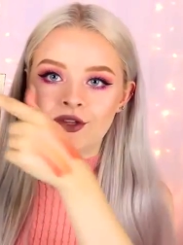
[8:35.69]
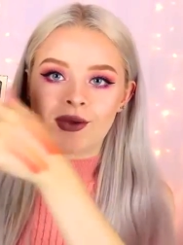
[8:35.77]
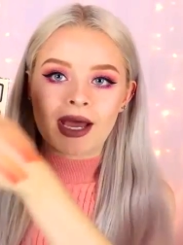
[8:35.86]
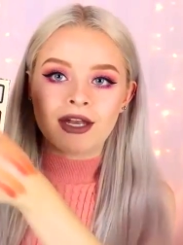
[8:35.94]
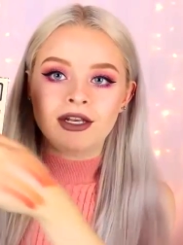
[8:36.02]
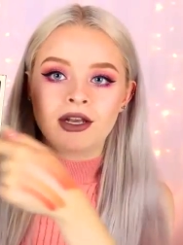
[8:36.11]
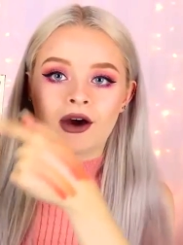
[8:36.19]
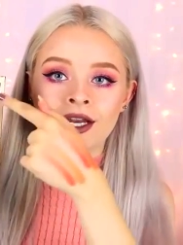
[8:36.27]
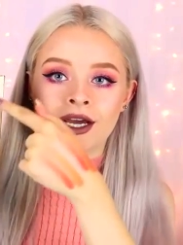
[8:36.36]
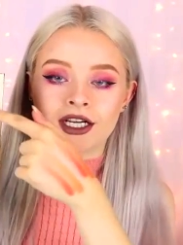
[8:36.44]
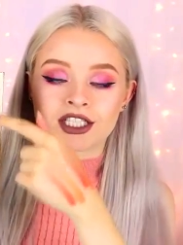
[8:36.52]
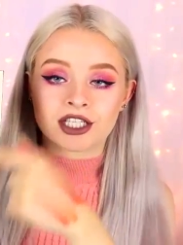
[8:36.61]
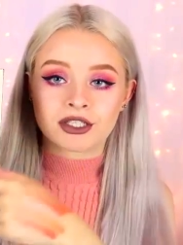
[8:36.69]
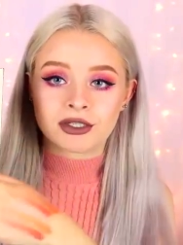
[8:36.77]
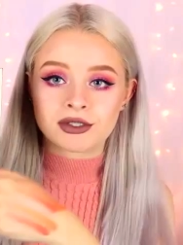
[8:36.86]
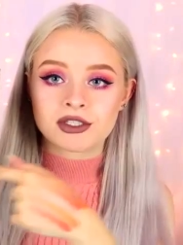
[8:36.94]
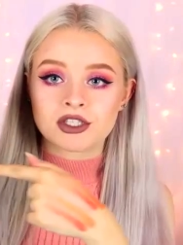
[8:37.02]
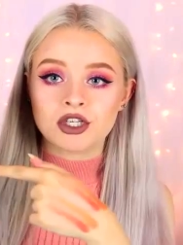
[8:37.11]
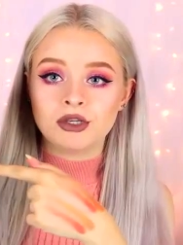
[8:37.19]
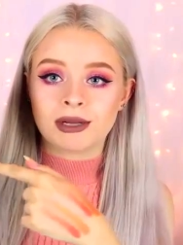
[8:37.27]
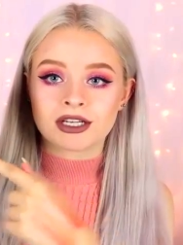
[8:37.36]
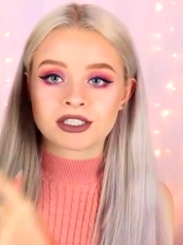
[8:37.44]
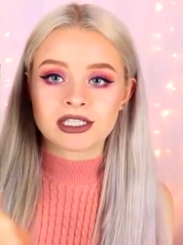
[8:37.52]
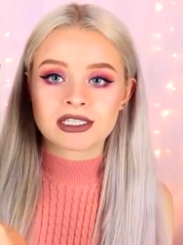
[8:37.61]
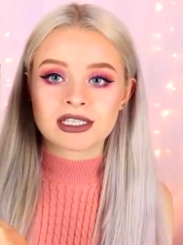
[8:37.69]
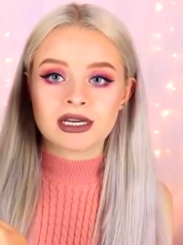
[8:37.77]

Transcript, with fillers: You get nine eyeshadows, two blushes,